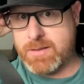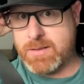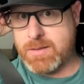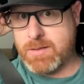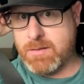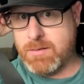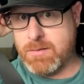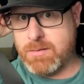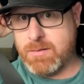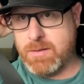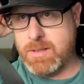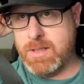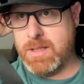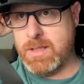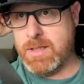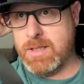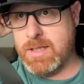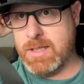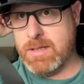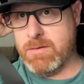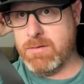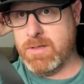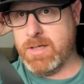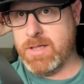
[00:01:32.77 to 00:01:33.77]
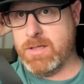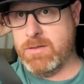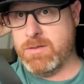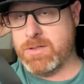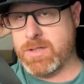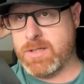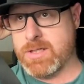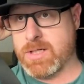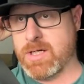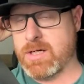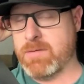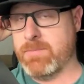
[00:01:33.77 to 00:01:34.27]
So, and they were like, "You
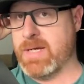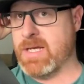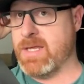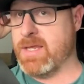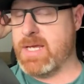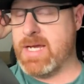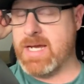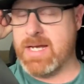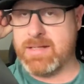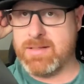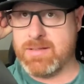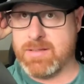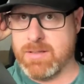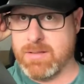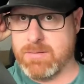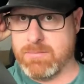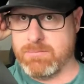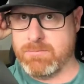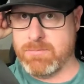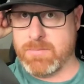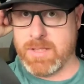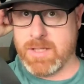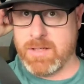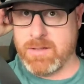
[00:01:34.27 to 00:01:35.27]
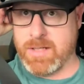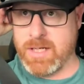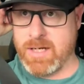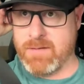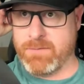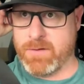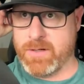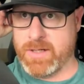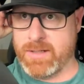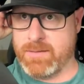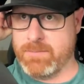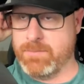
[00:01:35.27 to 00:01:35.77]
should talk about that." So, I'll
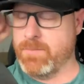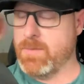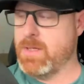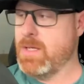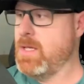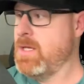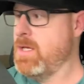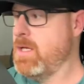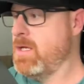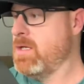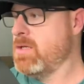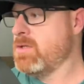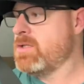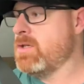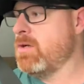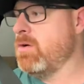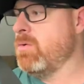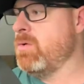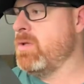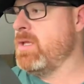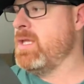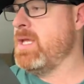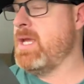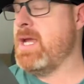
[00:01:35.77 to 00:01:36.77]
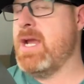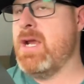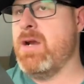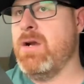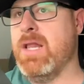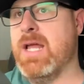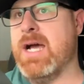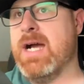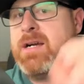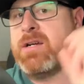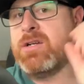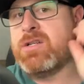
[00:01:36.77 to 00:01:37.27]
cover it. So, air
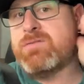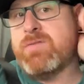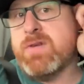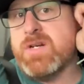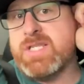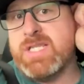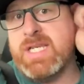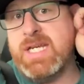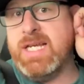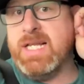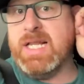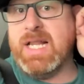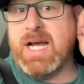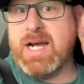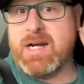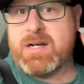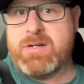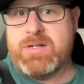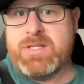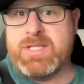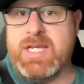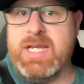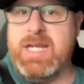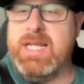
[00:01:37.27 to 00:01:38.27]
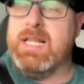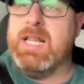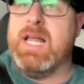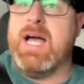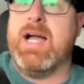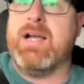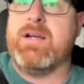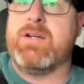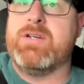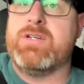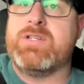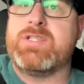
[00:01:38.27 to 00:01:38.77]
lockers versus e lockers. E
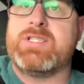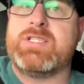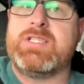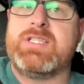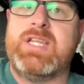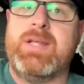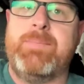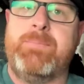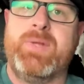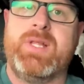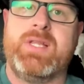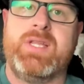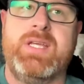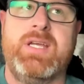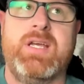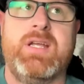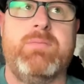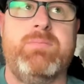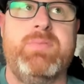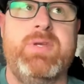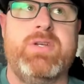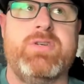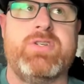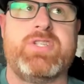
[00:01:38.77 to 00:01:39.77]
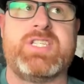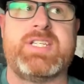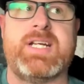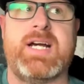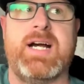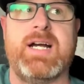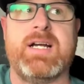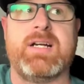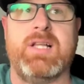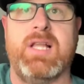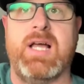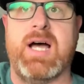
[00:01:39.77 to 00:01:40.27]
lockers typically going to be your
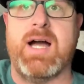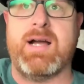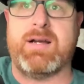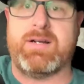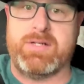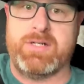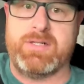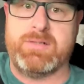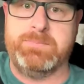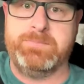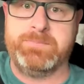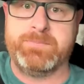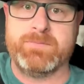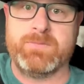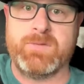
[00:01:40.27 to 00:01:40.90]
stock locker.